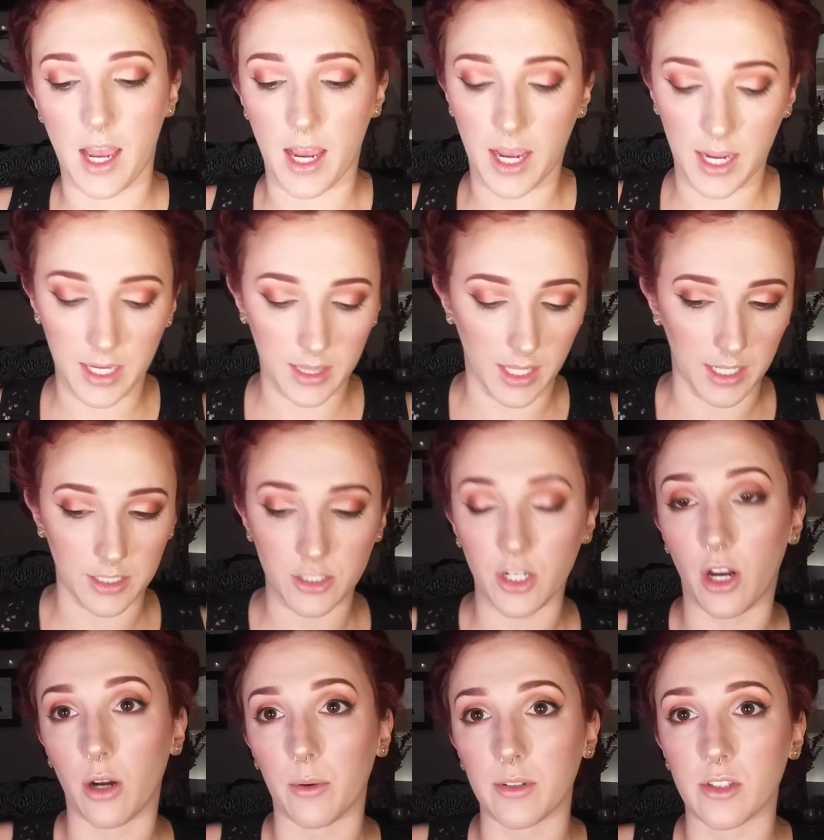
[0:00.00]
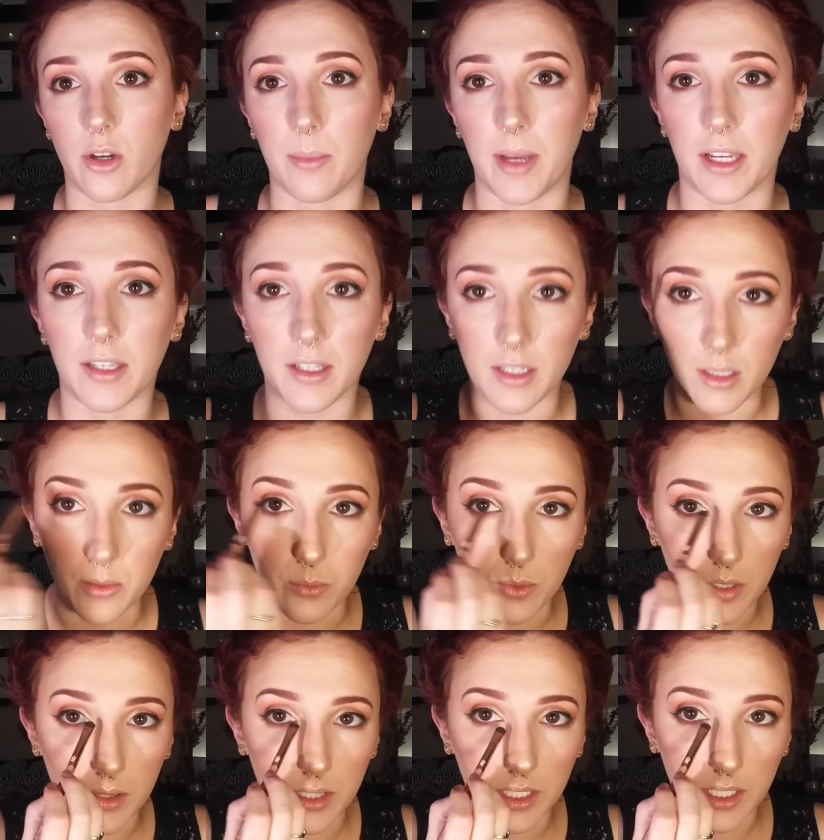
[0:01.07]
I like to always go back in
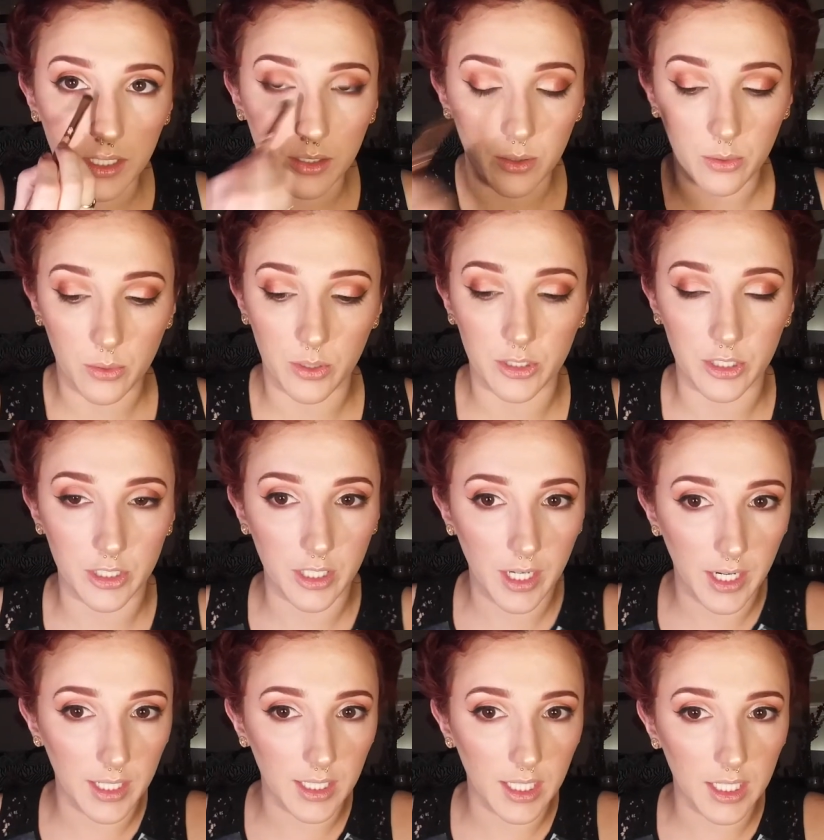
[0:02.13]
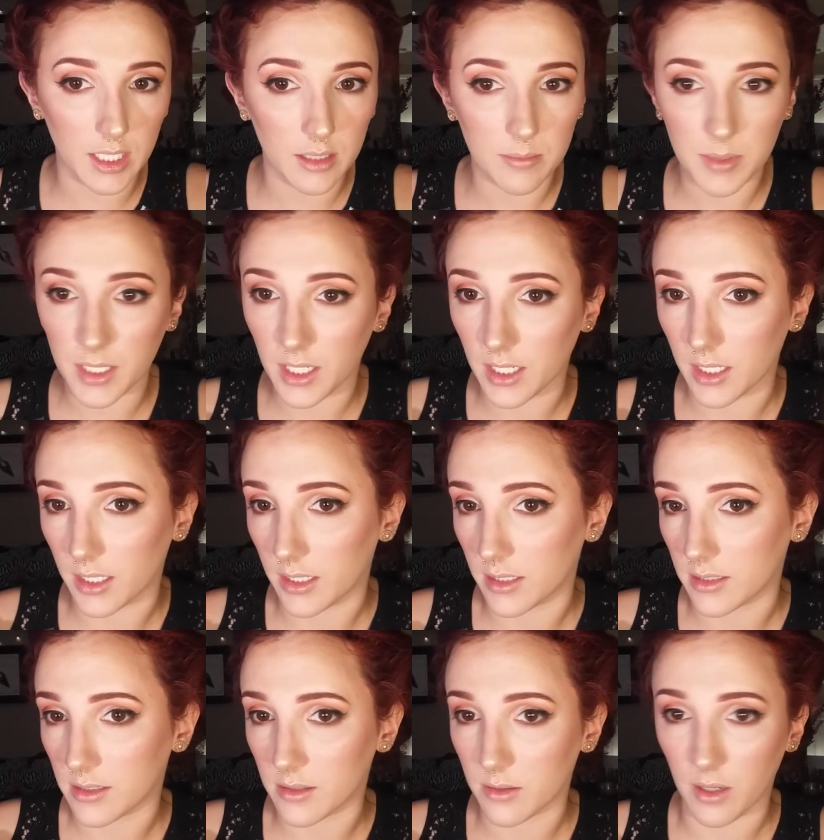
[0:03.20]
with the inner corner highlight
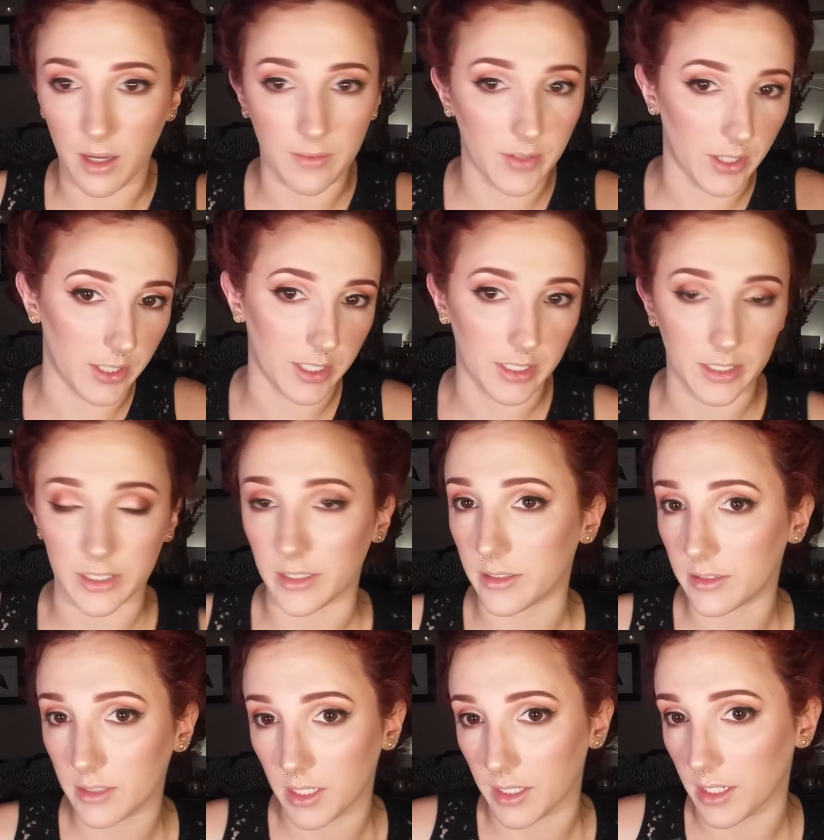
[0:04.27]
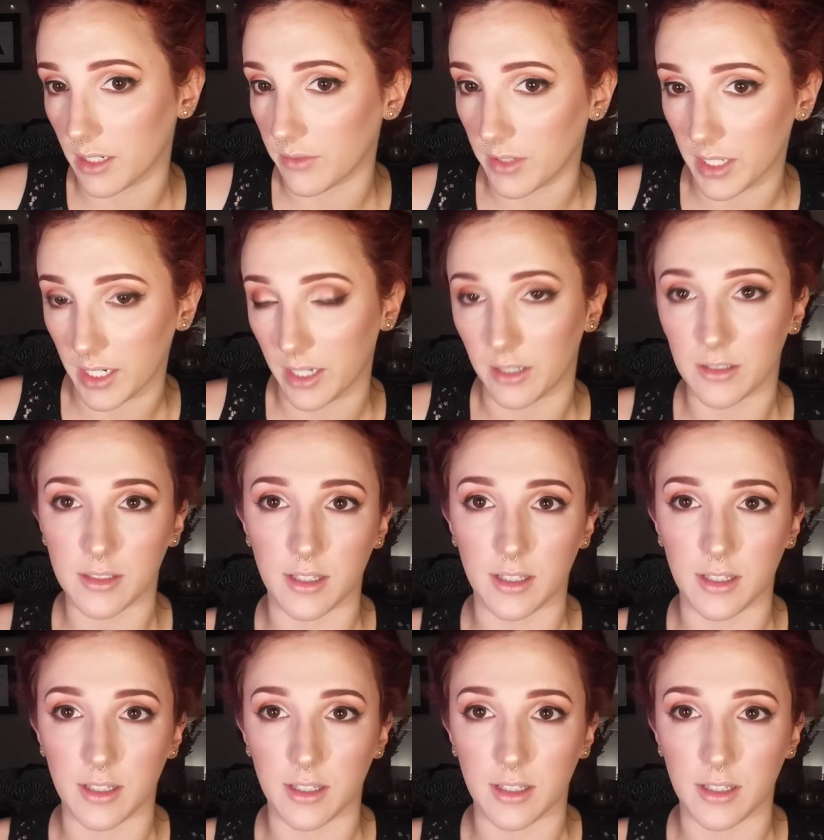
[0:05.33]
because I've already done everything else,